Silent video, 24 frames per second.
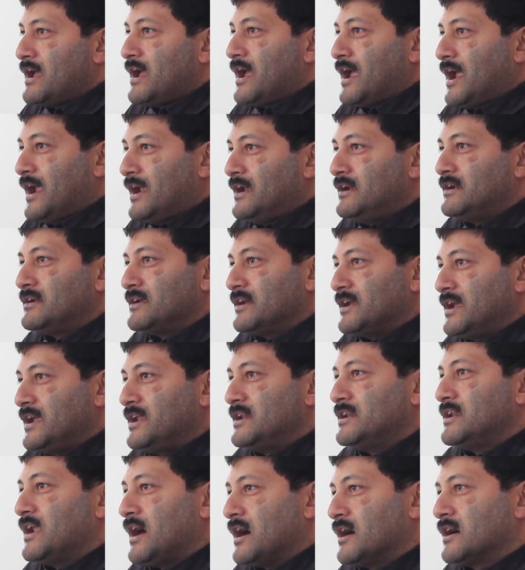And
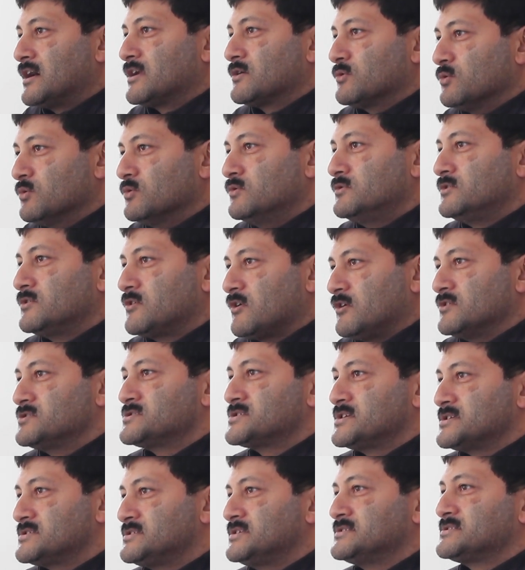in our own
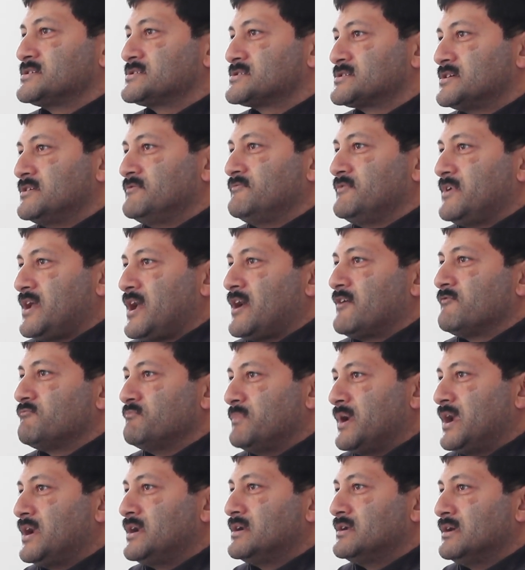conscious decision, we have
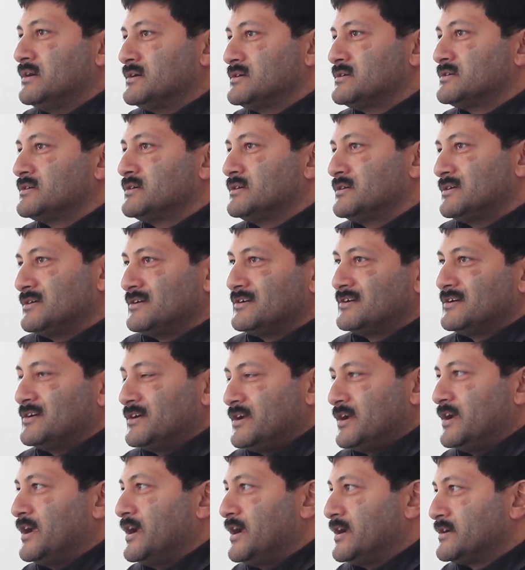made
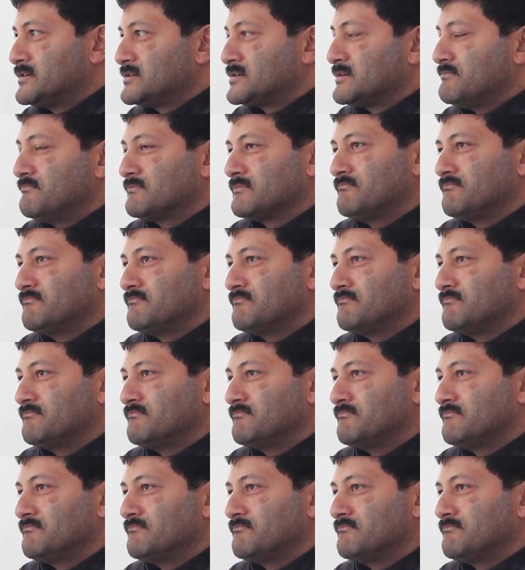it